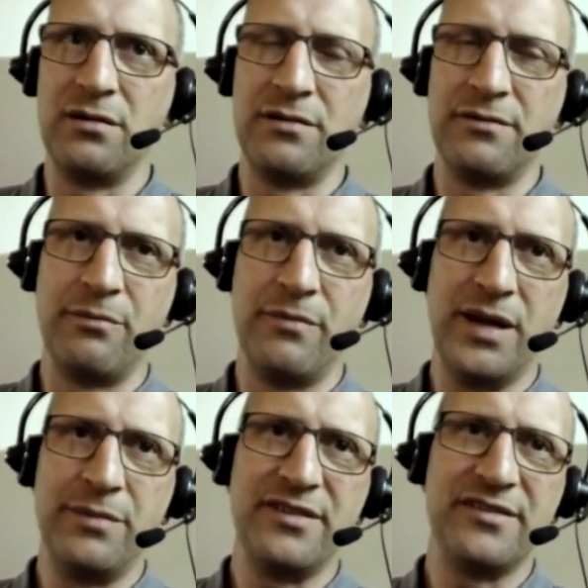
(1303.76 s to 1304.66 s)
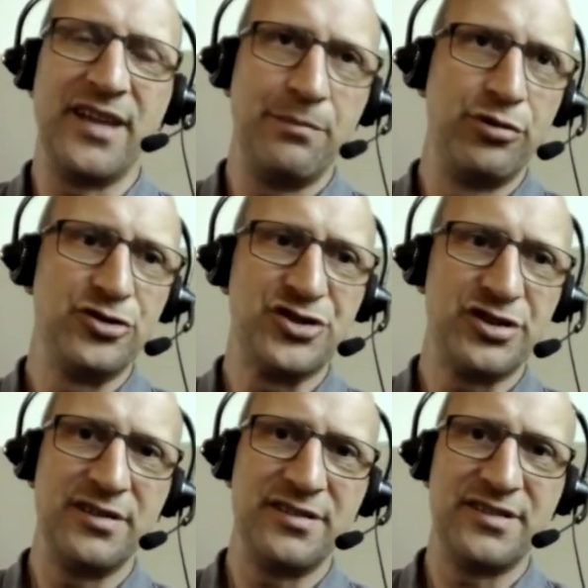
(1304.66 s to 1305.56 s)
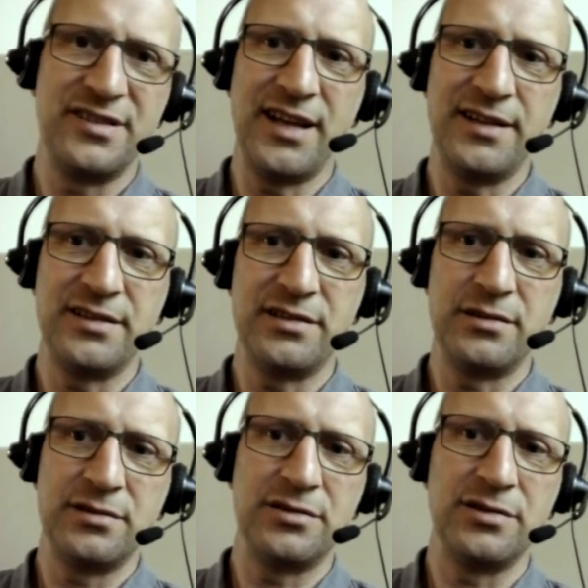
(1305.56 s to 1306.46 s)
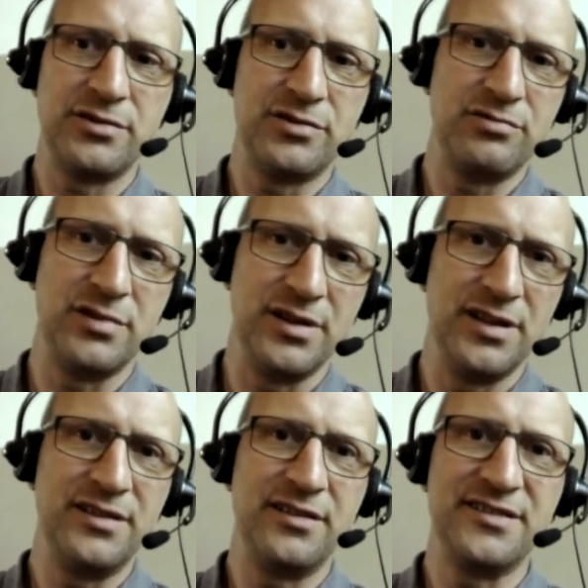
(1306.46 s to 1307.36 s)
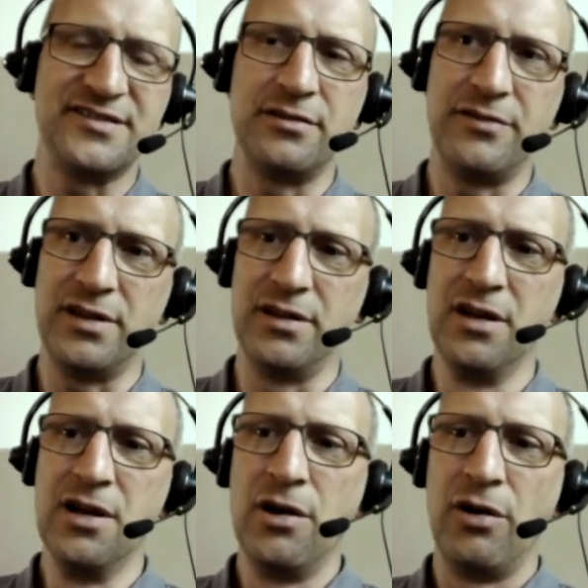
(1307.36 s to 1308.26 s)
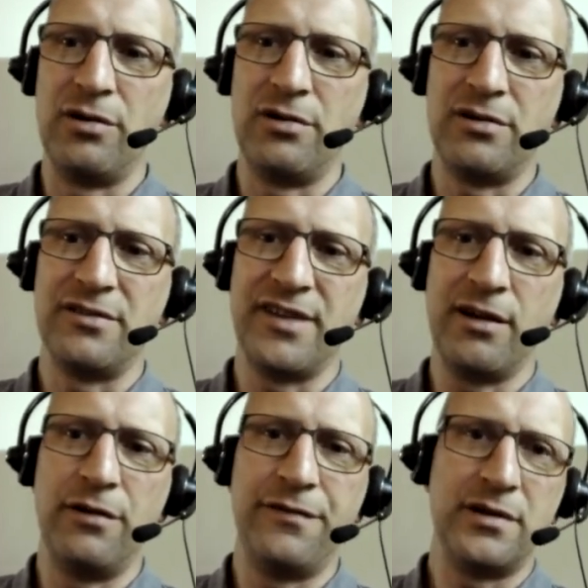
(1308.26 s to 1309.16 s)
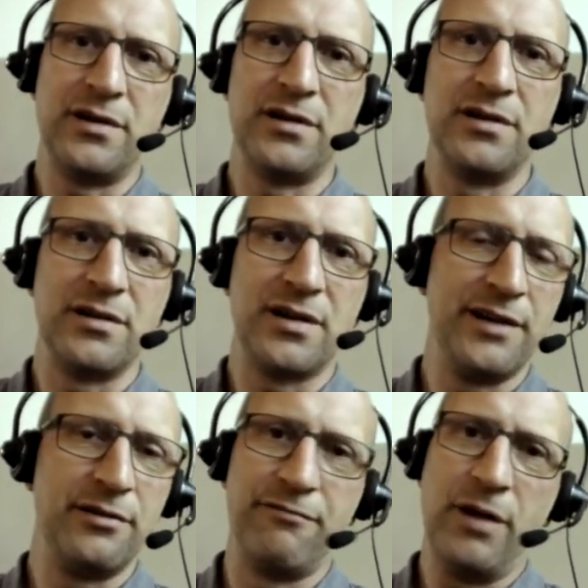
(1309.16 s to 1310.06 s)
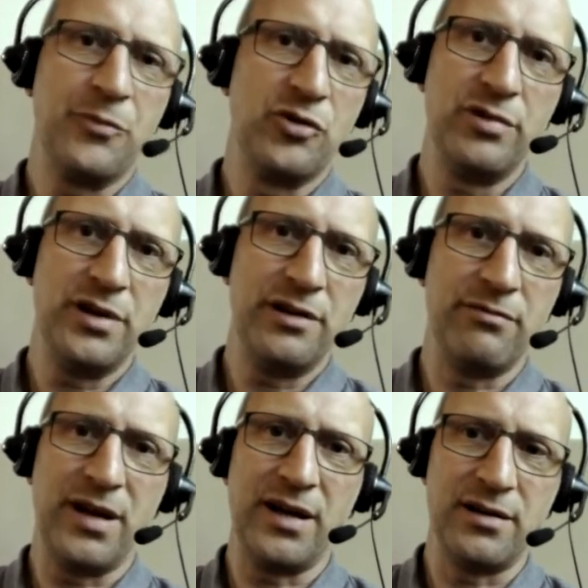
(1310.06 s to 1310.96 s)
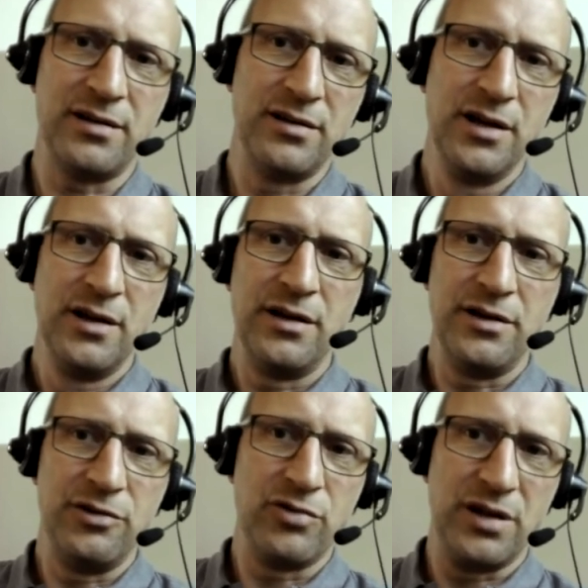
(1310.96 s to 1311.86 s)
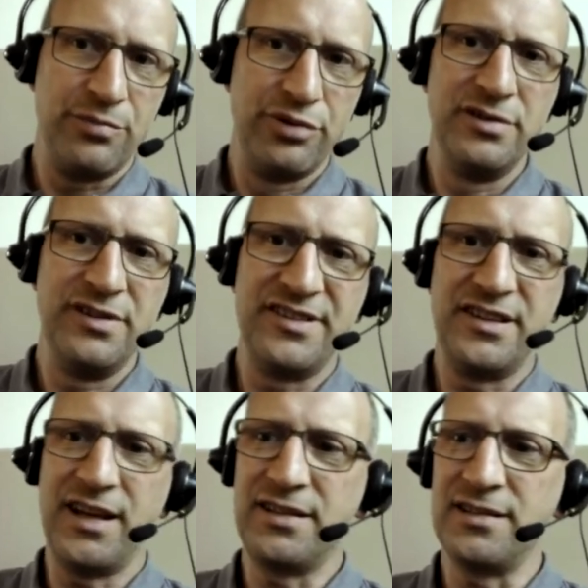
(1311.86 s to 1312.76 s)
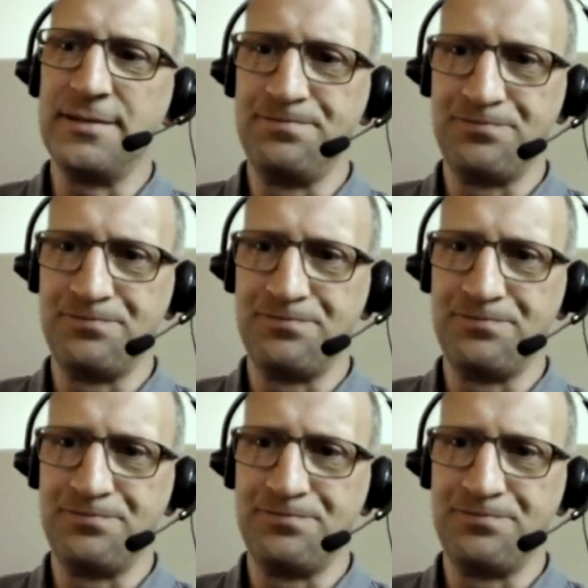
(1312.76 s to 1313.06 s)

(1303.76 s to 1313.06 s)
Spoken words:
Maybe they push the data to an internet server, or they offer a kind of web GUI where you can pull the data.